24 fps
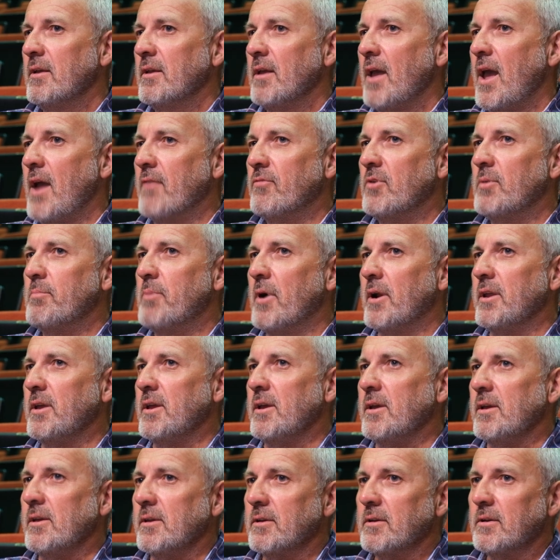
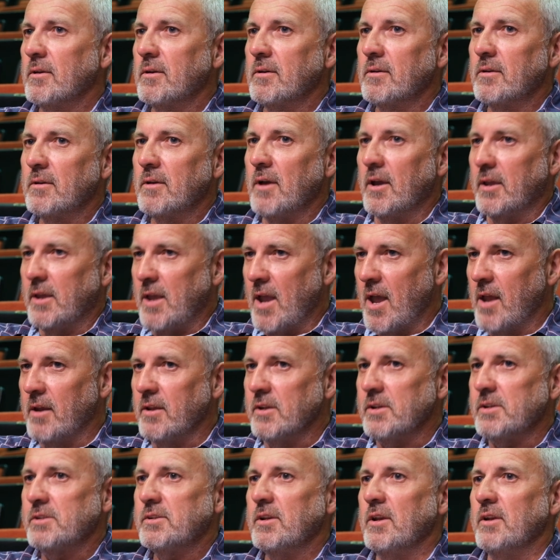everybody, again,
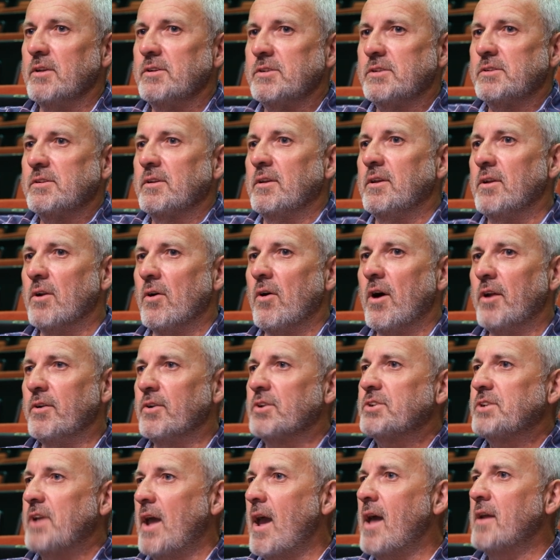is
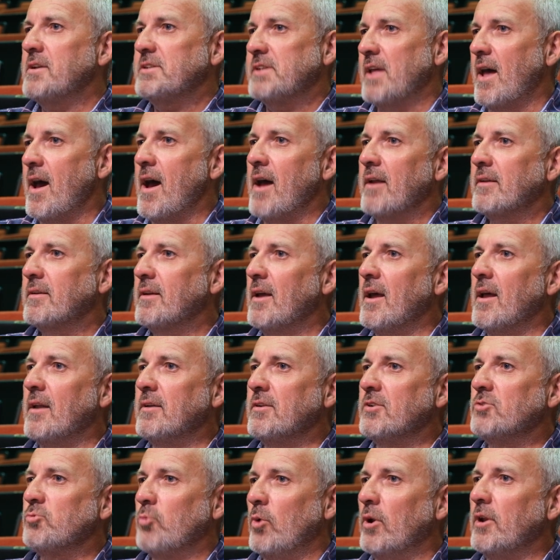understands that and
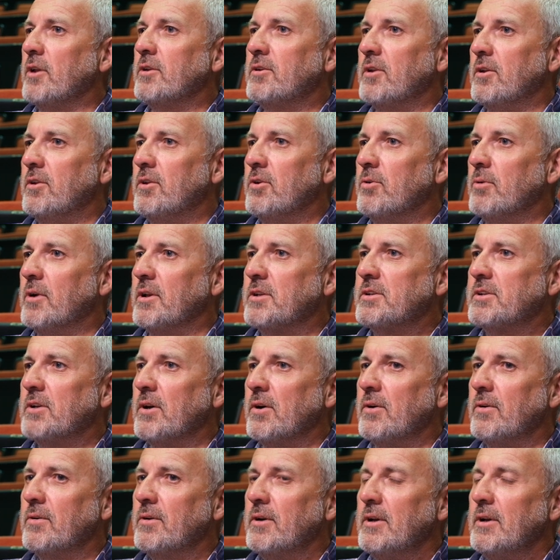is willing to do it. So